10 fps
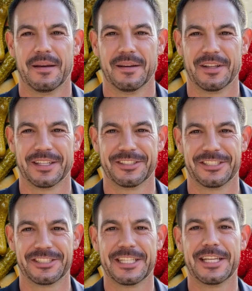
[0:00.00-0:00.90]
Nuts
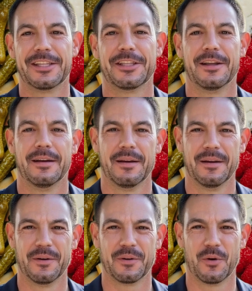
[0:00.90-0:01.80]
and seeds,
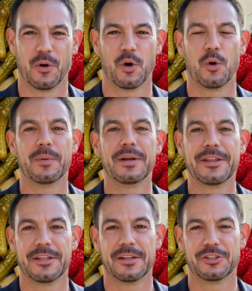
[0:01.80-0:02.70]

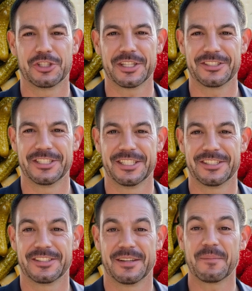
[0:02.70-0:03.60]
almonds, chia
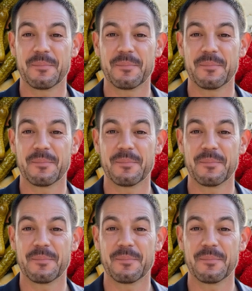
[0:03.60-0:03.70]
seeds,